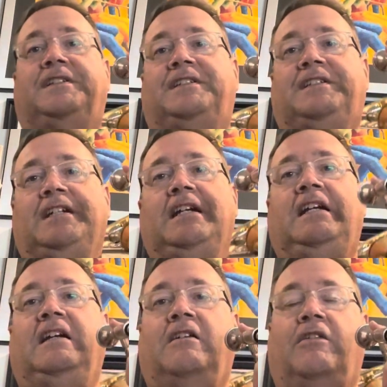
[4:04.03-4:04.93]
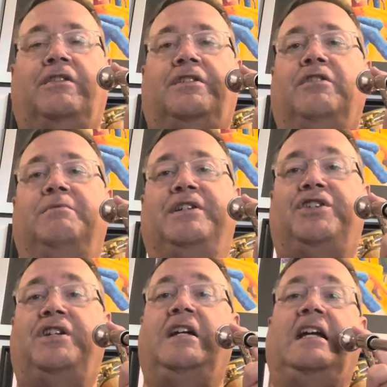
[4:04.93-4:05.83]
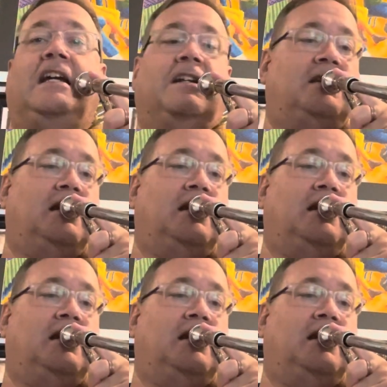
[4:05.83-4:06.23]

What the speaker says: G, E, and C.